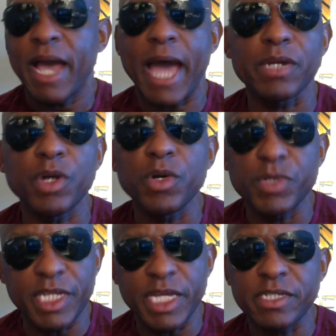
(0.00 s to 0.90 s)
I don't know who
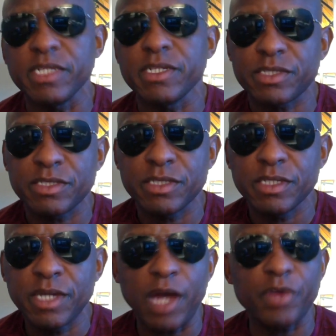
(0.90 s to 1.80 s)
did this.
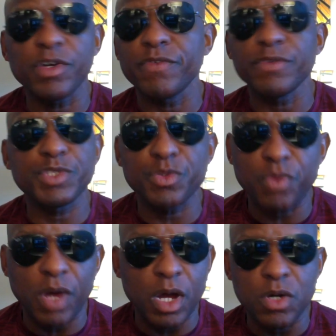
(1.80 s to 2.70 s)
I don't know if it was
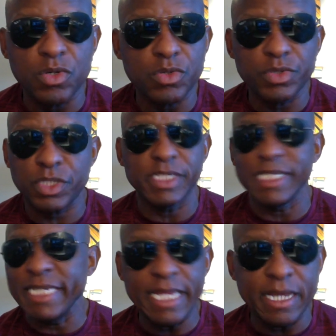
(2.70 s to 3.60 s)
Jerome or
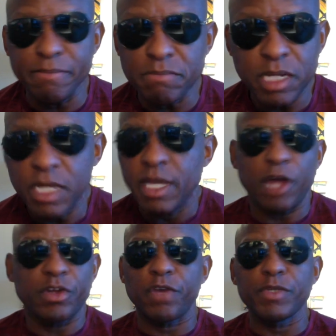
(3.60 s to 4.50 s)
Nim. I
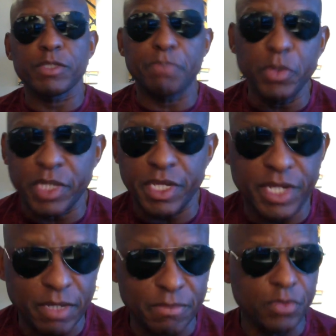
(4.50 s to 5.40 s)
don't know if it was Pookie
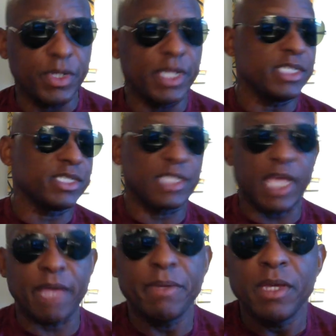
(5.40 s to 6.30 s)
Nim who released the
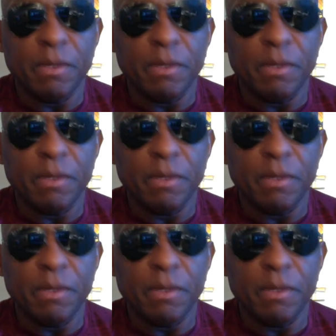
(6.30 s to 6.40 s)
tape.